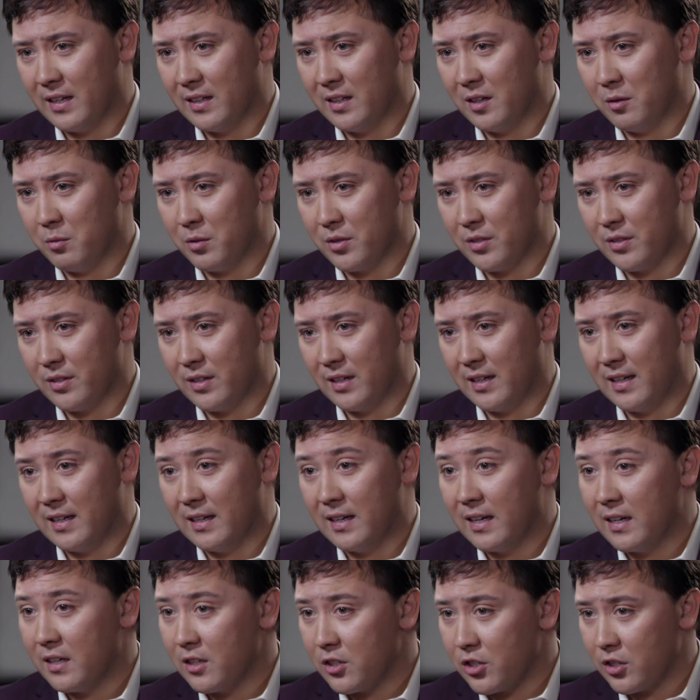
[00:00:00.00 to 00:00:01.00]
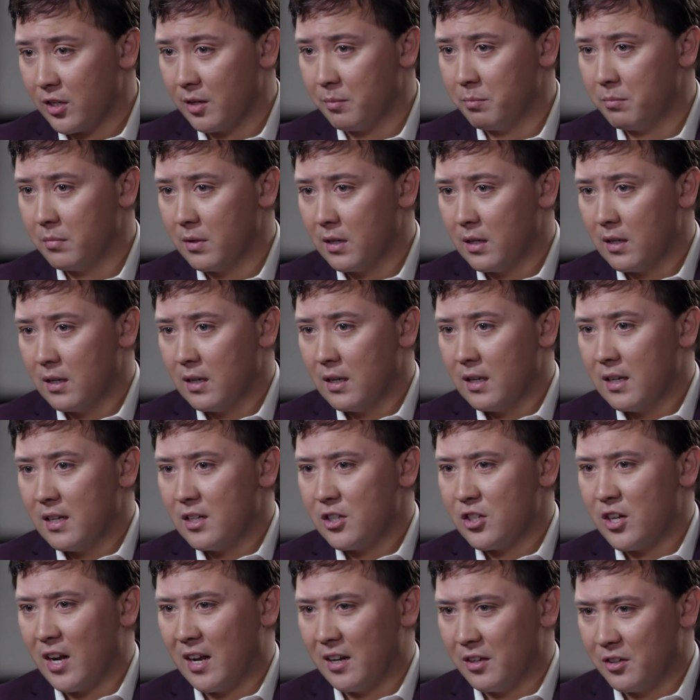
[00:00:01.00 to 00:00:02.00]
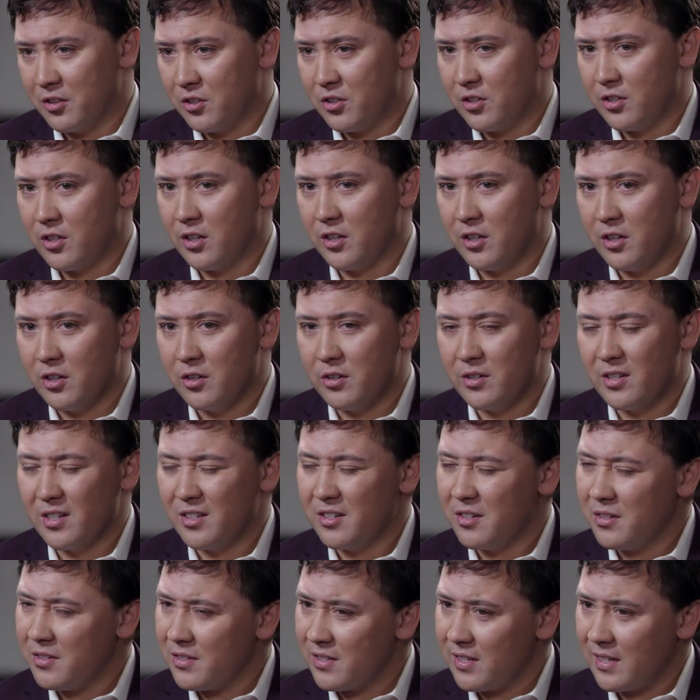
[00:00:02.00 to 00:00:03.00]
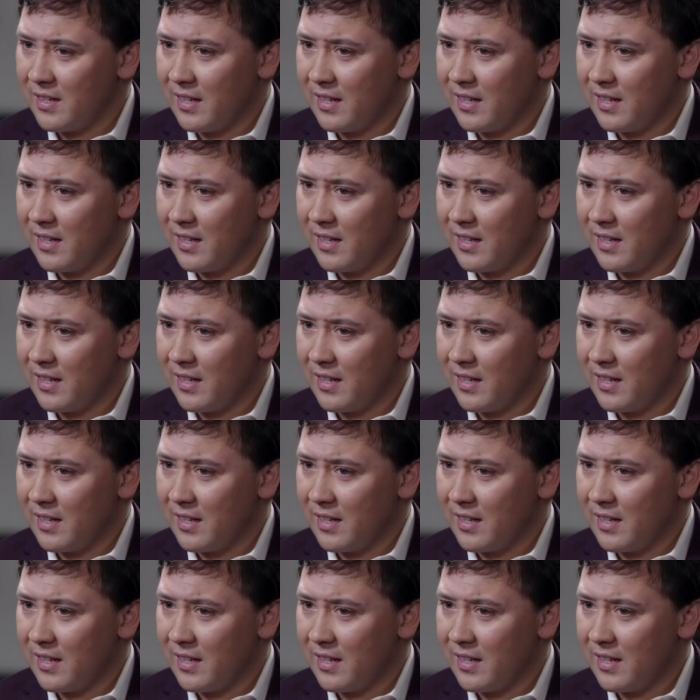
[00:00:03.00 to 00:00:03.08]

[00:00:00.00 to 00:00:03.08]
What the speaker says: There was the leadership challenge to you. Did you see